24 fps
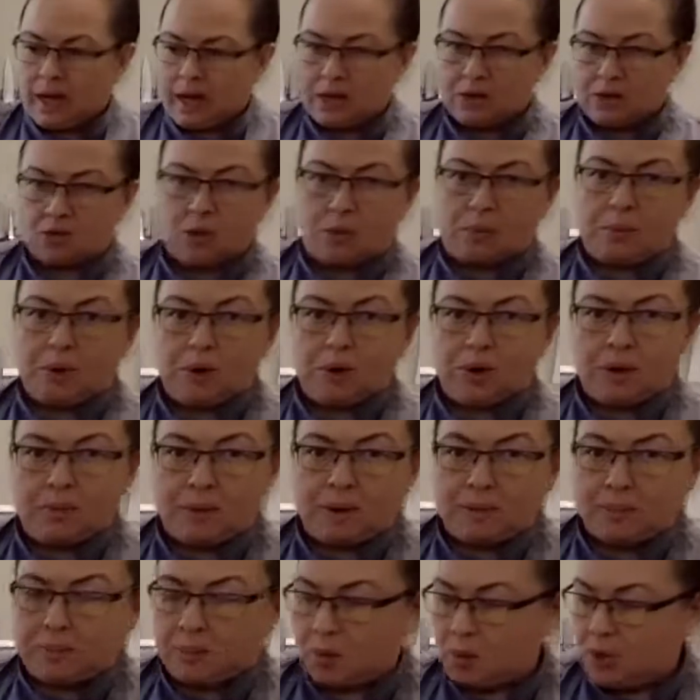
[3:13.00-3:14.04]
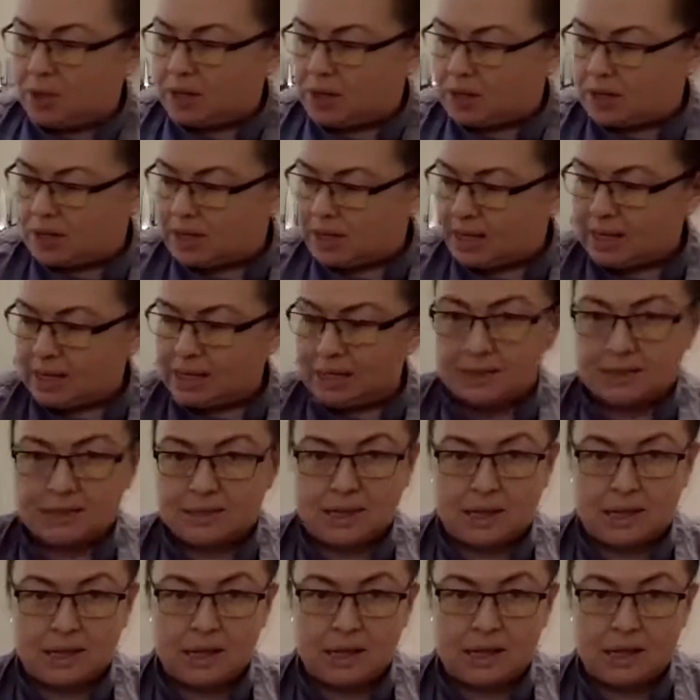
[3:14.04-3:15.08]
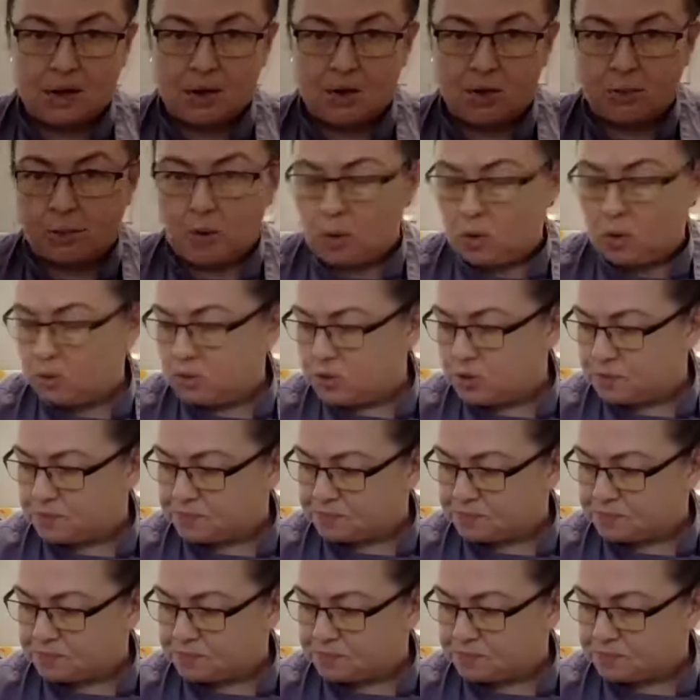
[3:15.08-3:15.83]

So I'm gonna be putting things in little bowls.